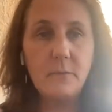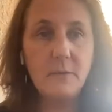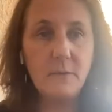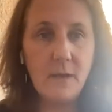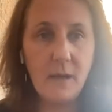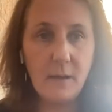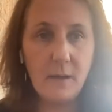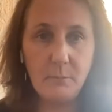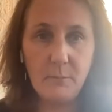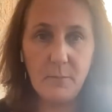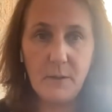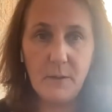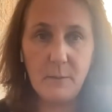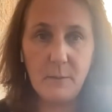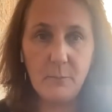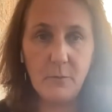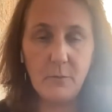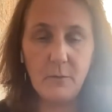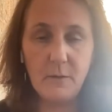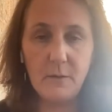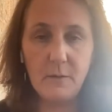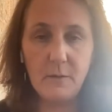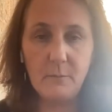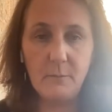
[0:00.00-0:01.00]
10
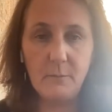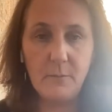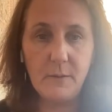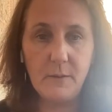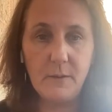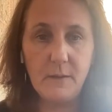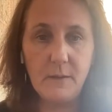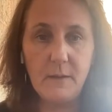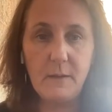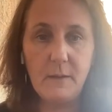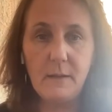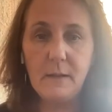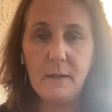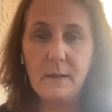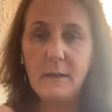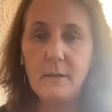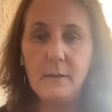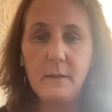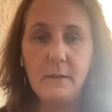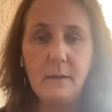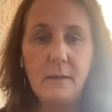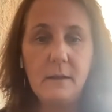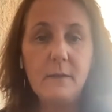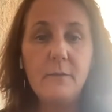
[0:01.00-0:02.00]
people can be
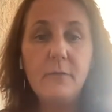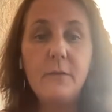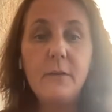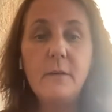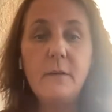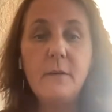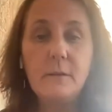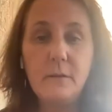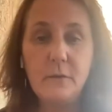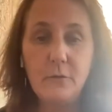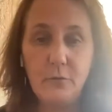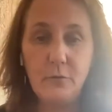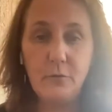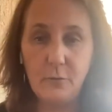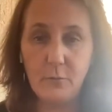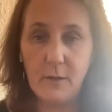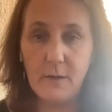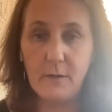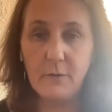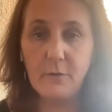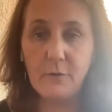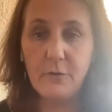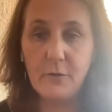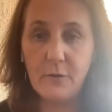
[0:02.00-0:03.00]
in a given
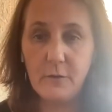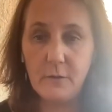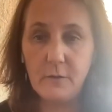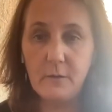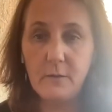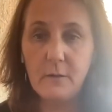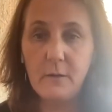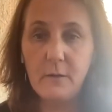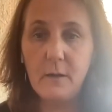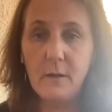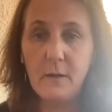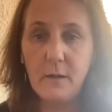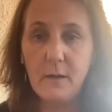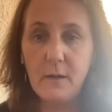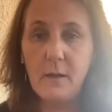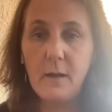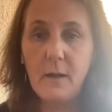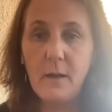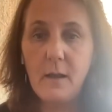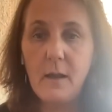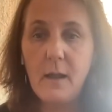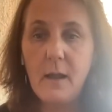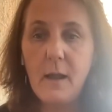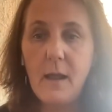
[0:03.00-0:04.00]
situation
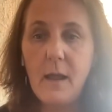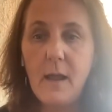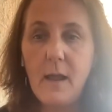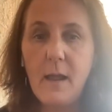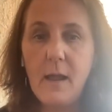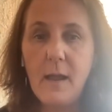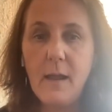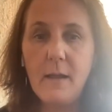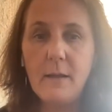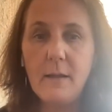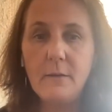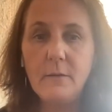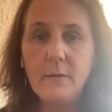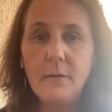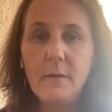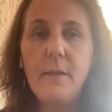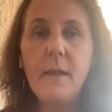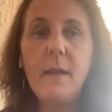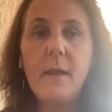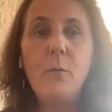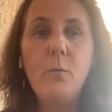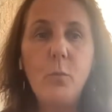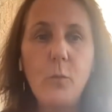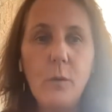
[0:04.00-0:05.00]
and
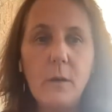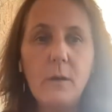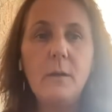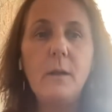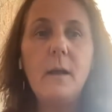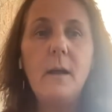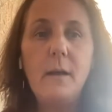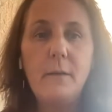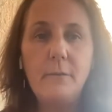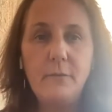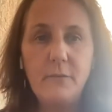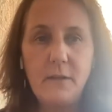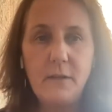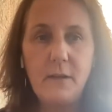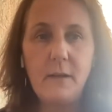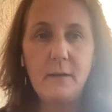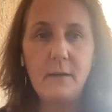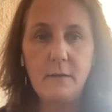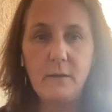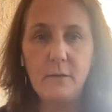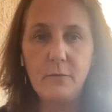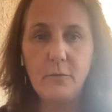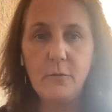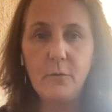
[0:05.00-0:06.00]
they will have
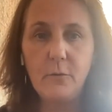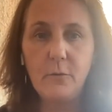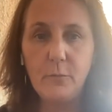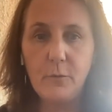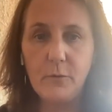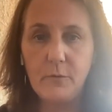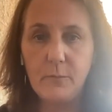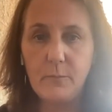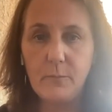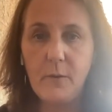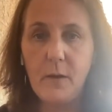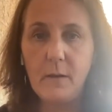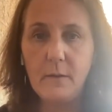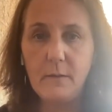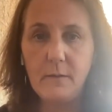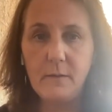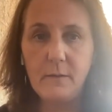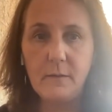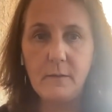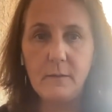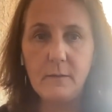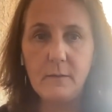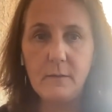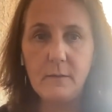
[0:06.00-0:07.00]
10 different
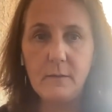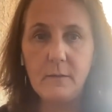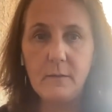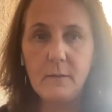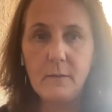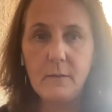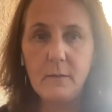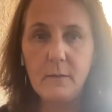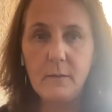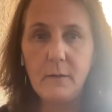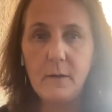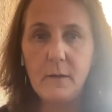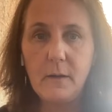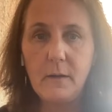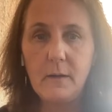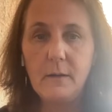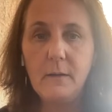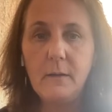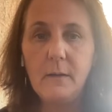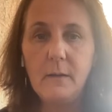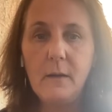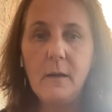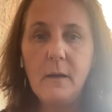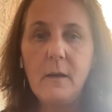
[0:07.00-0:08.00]
responses.
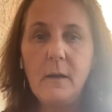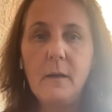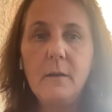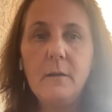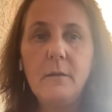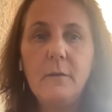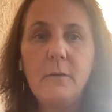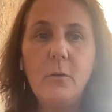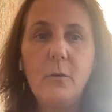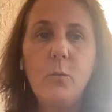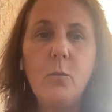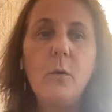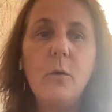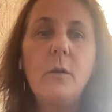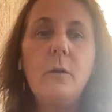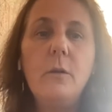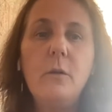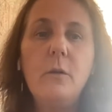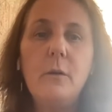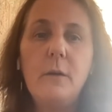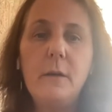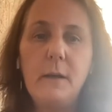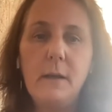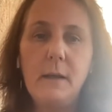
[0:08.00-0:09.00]
Okay, so we're
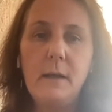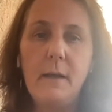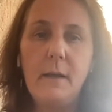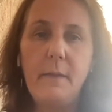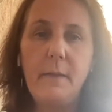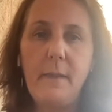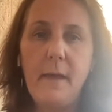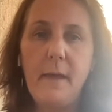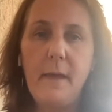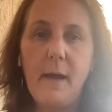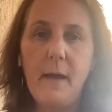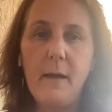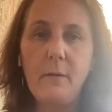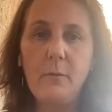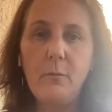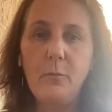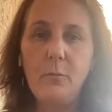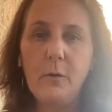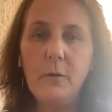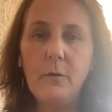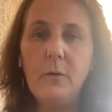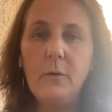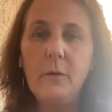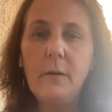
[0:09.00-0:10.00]
looking at that.
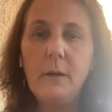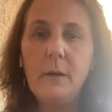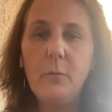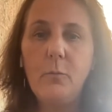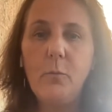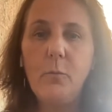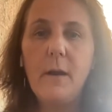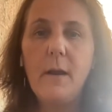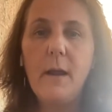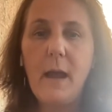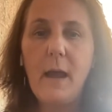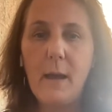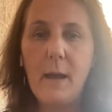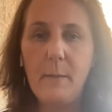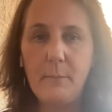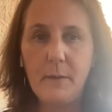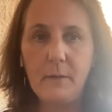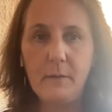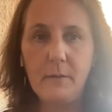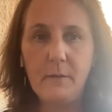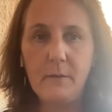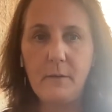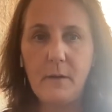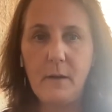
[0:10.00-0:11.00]
We're looking what
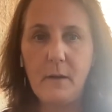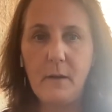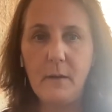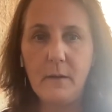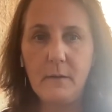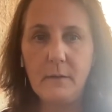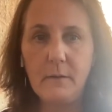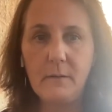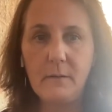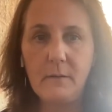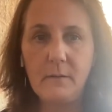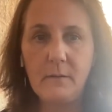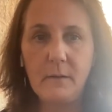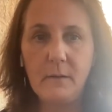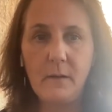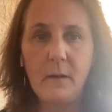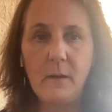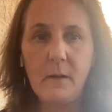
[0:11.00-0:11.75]
happens to us